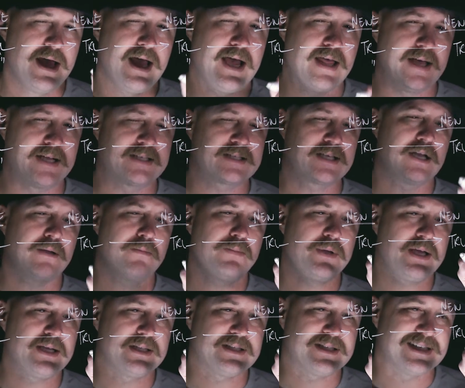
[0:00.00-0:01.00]
And that's gonna
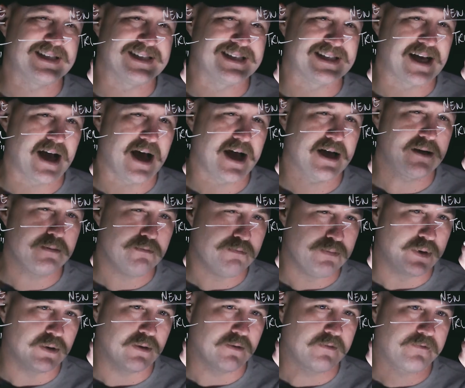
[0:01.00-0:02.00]
be, it's designed and
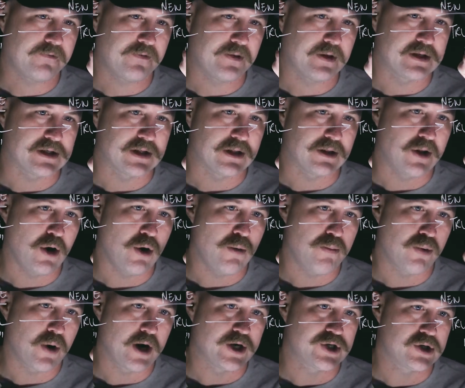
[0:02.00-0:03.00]
built for this low
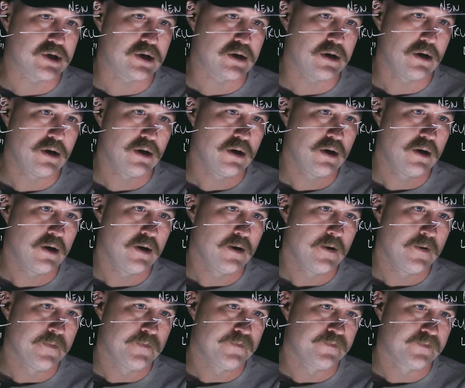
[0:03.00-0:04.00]
pressure,
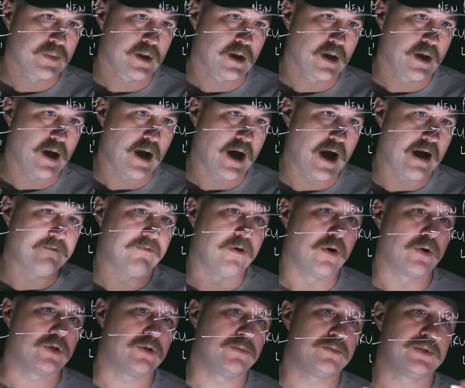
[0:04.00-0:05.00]
high
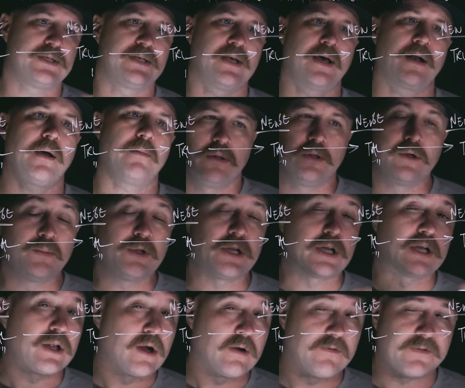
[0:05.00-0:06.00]
volume setup. A little bit
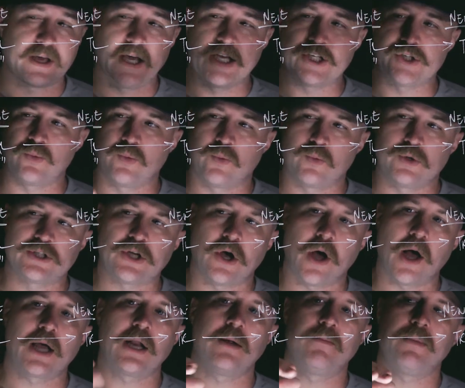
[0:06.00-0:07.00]
of clarification. When we're
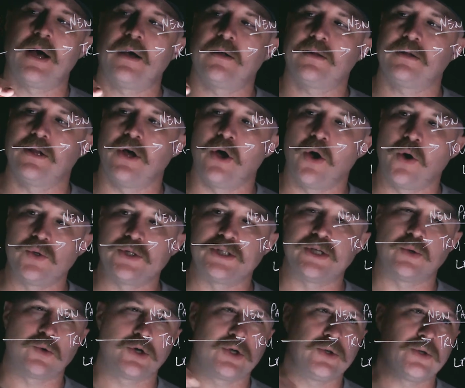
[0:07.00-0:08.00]
talking about the hose
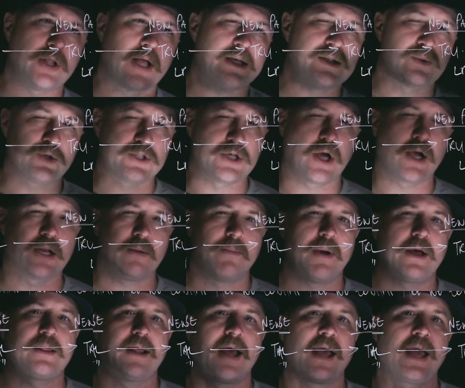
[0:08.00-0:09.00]
that we're utilizing, we're talking
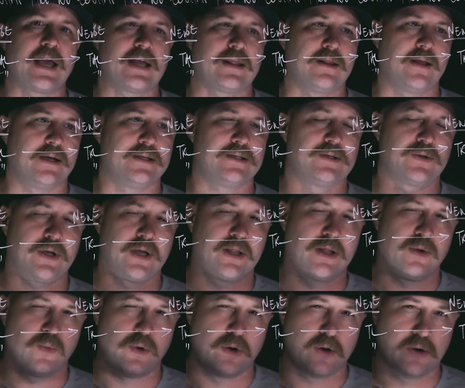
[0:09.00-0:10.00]
about the hand lines, okay,
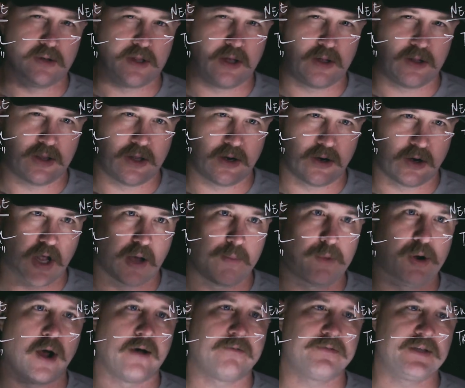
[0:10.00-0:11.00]
that we're that, that are
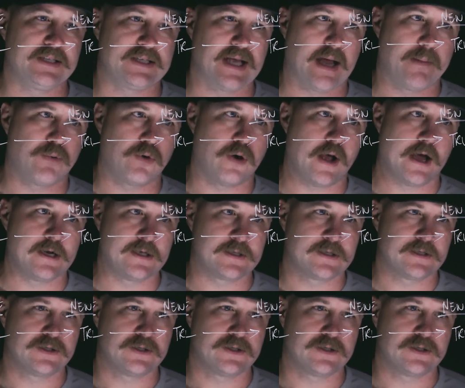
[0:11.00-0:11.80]
coming off these apparatus.